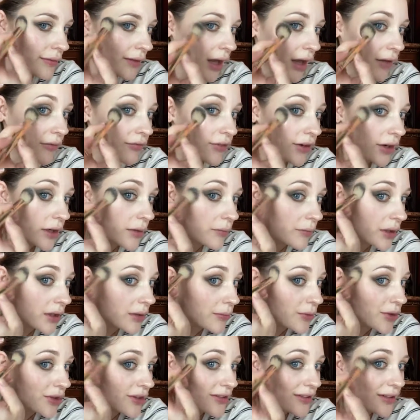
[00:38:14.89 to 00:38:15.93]
I'm very
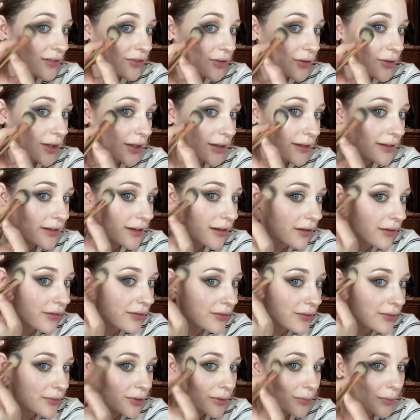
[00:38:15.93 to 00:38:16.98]
minimalist, if you can't tell,
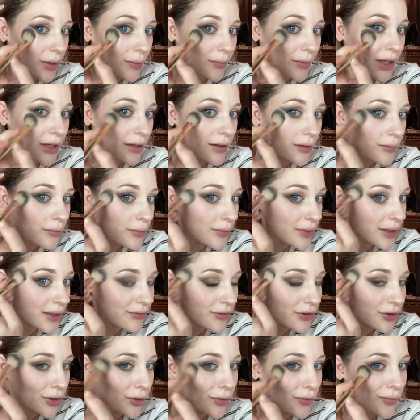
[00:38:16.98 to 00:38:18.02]
with my makeup,
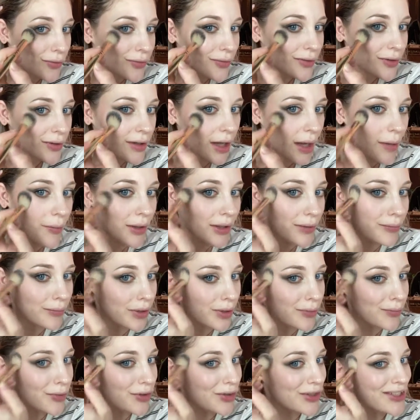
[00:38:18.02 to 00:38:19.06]
even though, I mean,
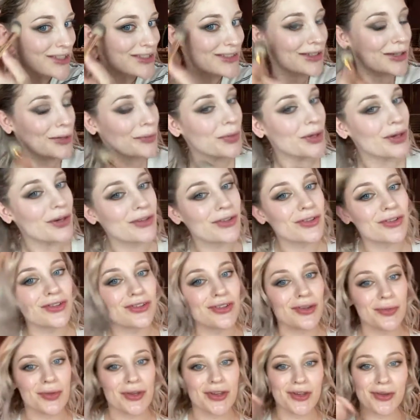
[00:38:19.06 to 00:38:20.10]
minimalist compared to
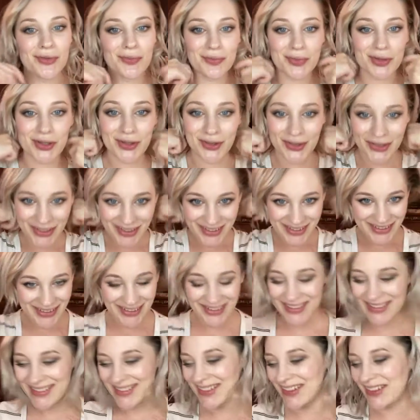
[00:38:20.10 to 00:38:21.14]
some of the beauty
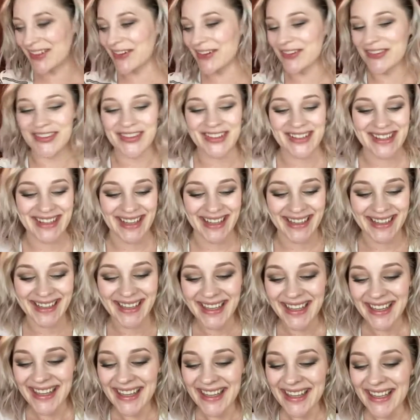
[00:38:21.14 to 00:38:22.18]
gurus that
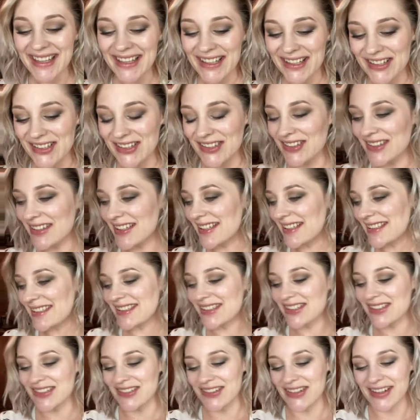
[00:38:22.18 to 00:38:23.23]
do these
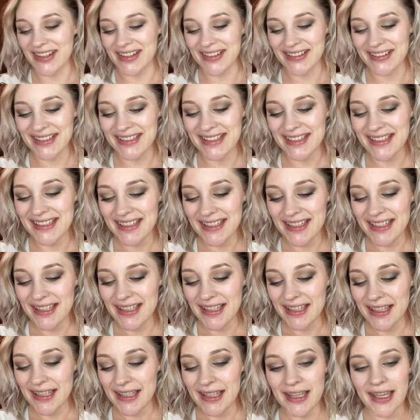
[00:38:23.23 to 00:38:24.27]
tutorials.
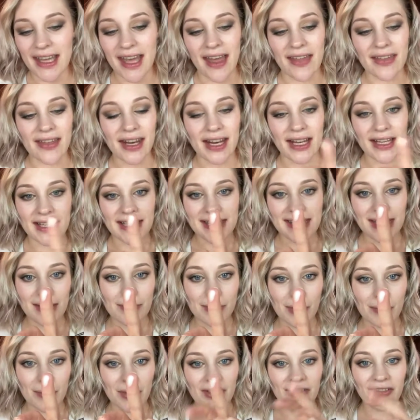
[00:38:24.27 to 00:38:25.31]
And then I get
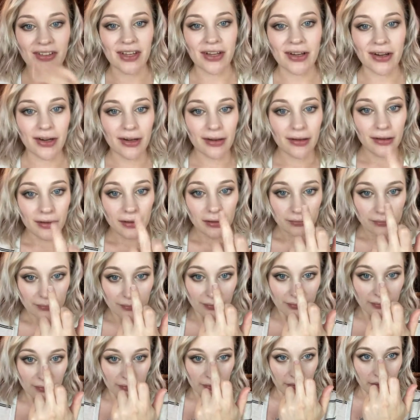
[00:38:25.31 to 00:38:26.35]
some on my finger,
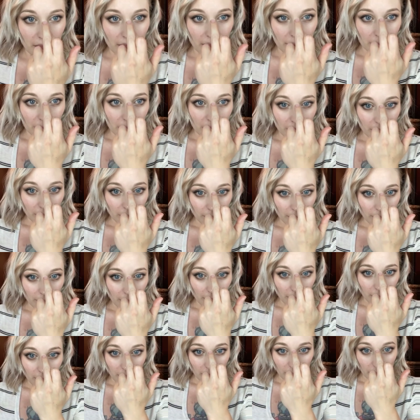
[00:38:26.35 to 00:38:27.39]
and I'm going to go
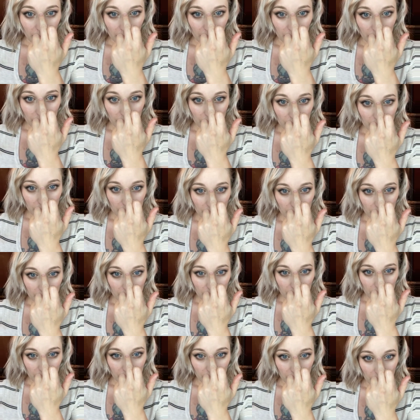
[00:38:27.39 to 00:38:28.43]
down my nose.
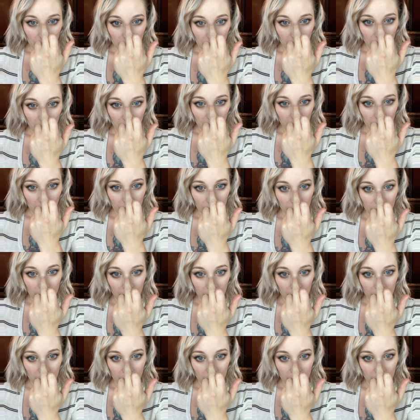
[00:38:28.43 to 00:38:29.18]
If you have